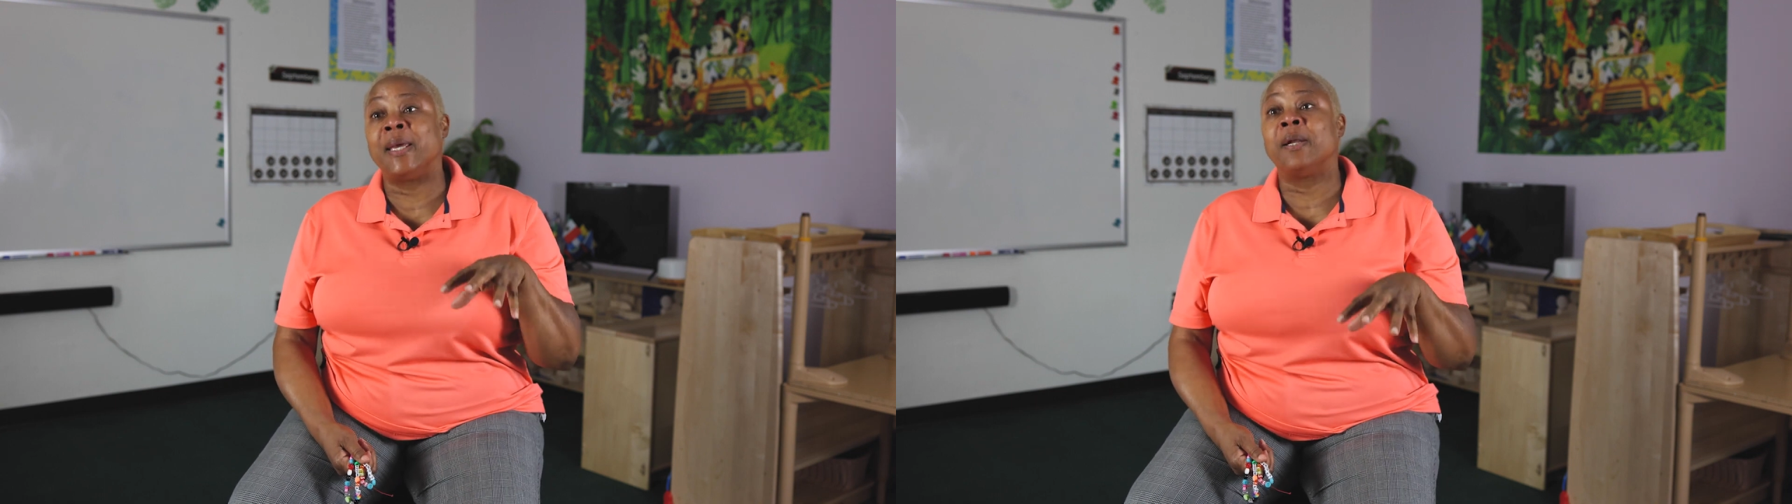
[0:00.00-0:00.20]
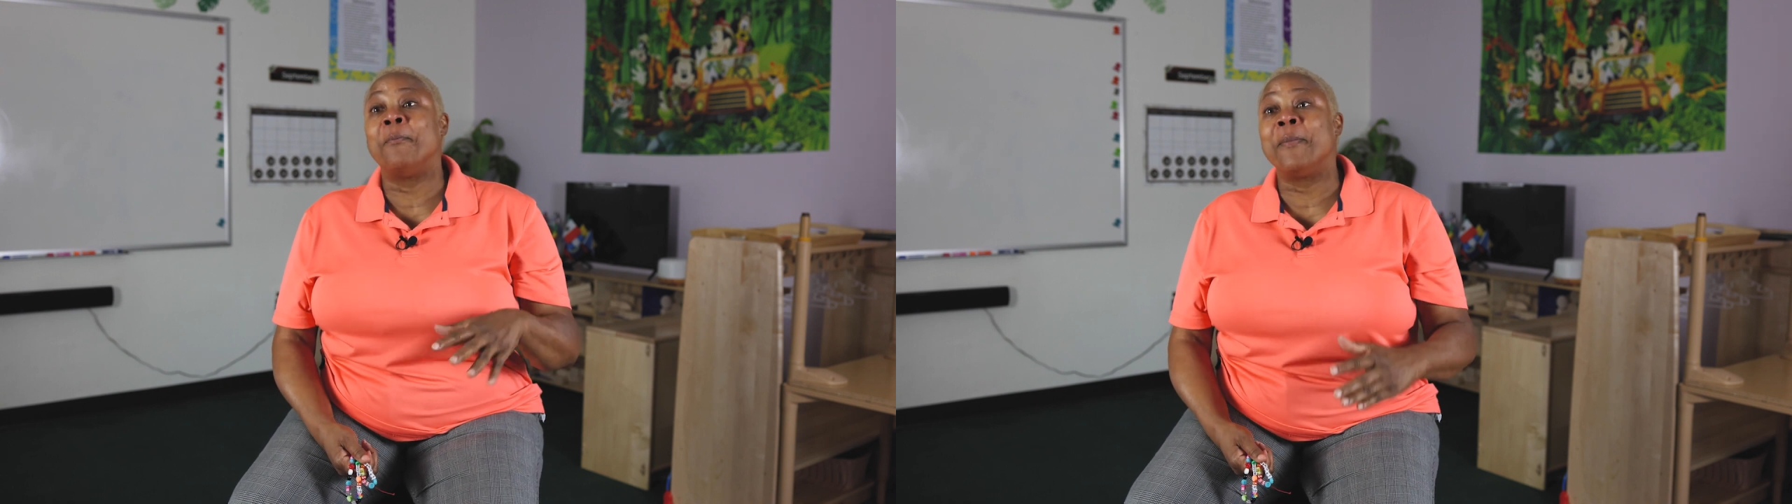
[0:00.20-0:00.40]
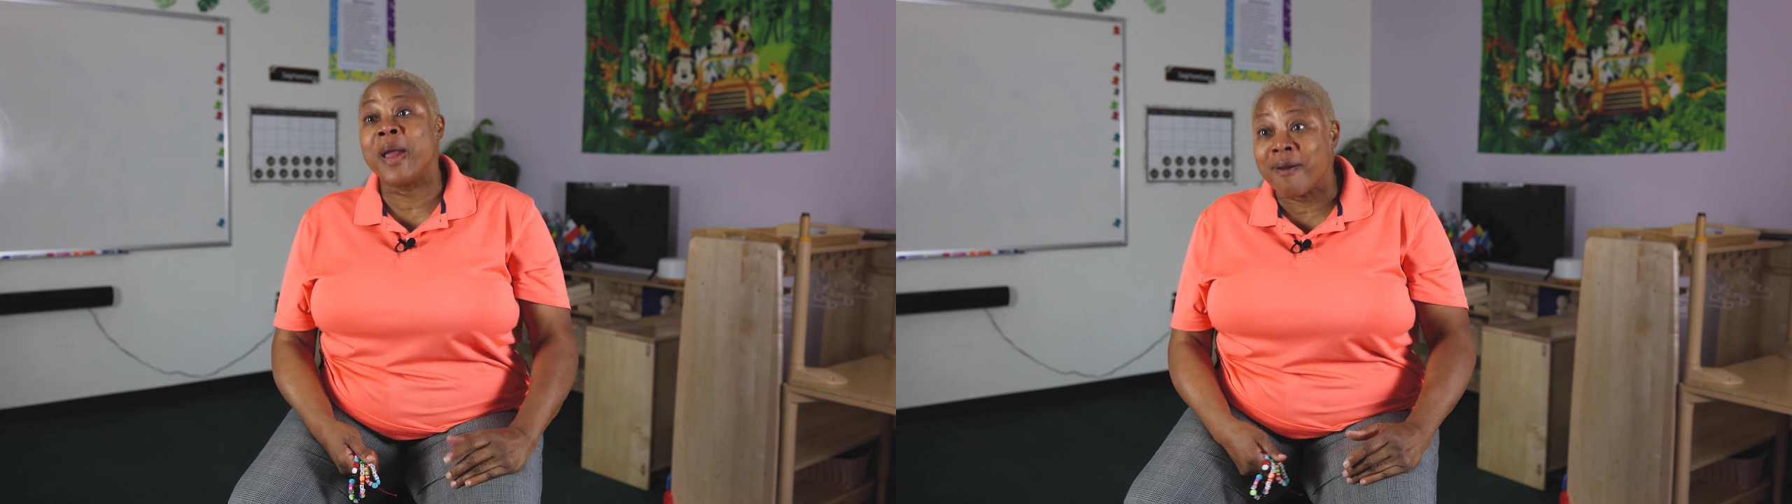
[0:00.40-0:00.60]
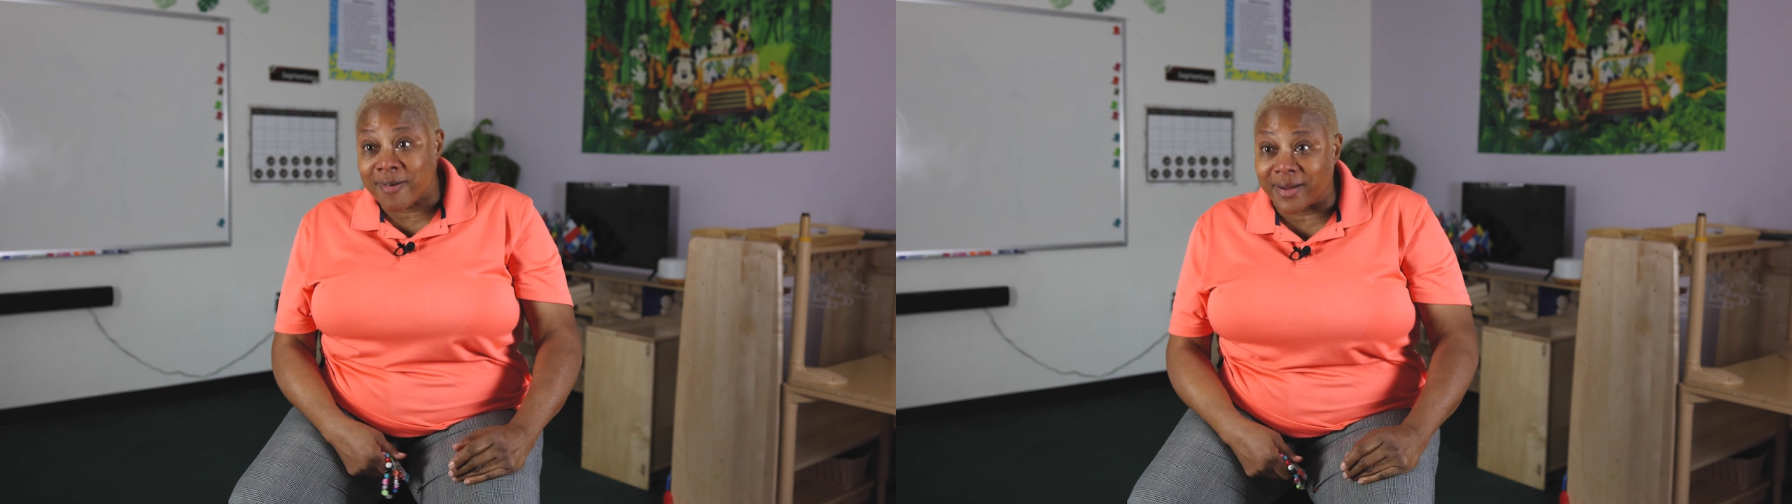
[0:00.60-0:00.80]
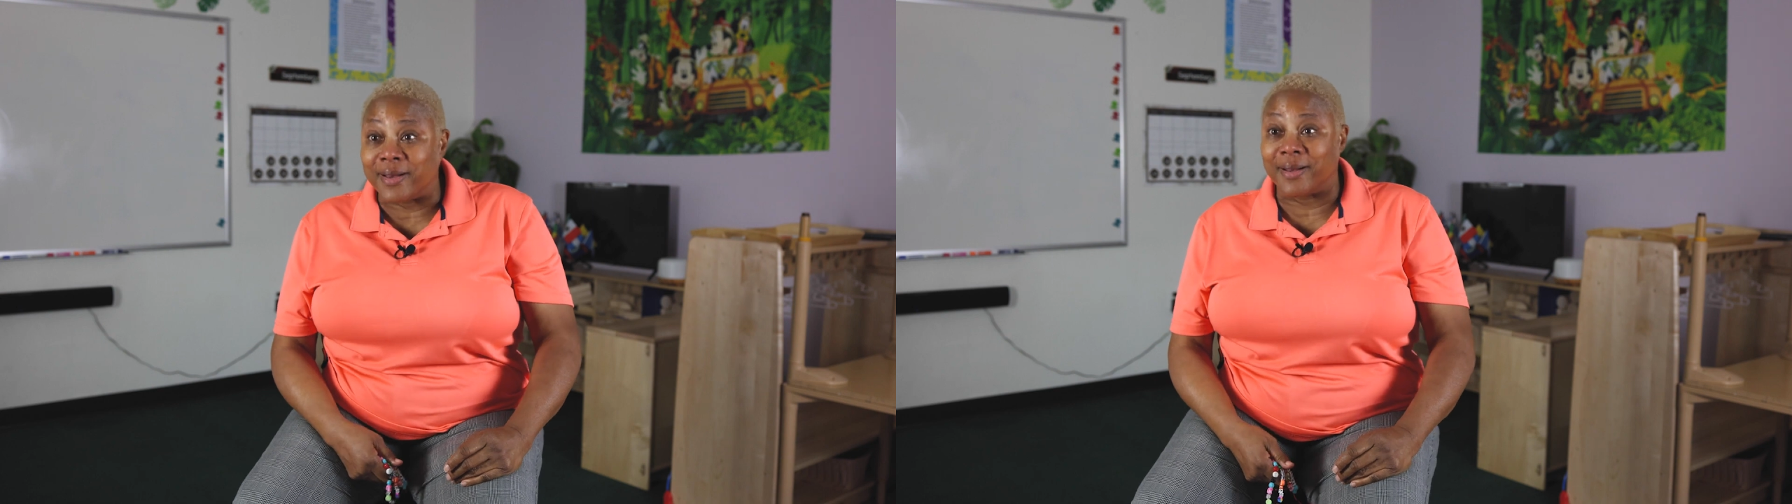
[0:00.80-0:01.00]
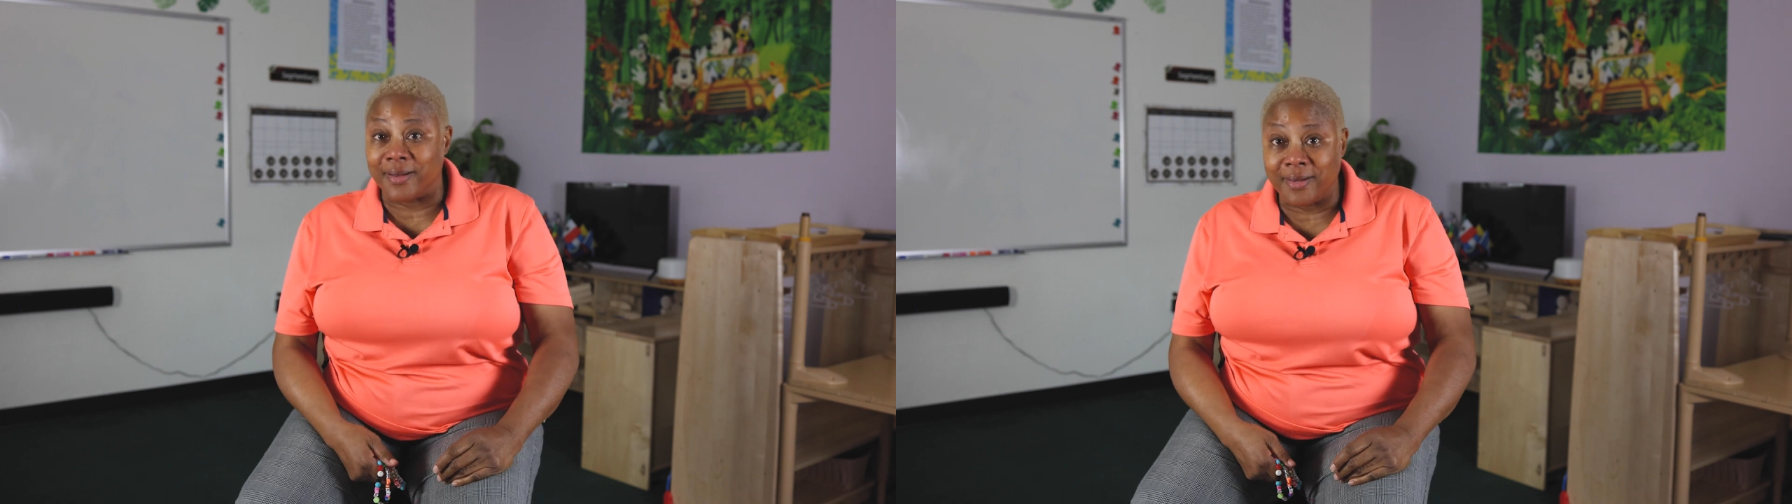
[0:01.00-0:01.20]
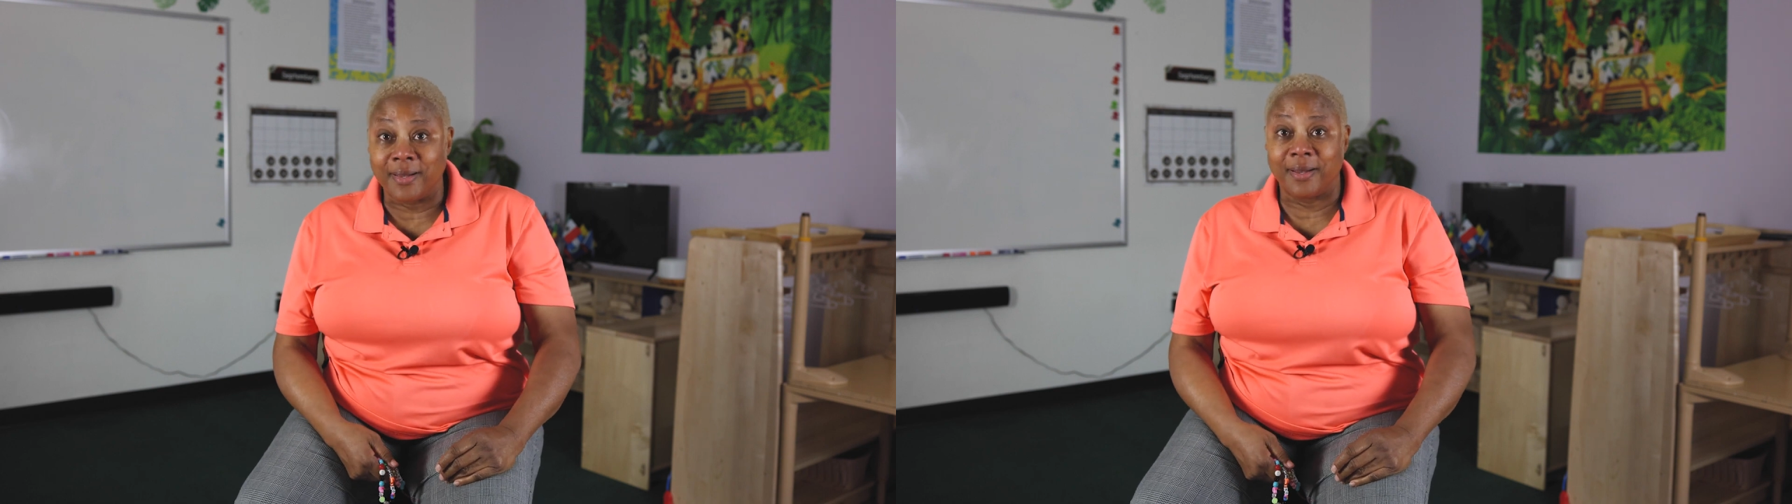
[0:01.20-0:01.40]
in America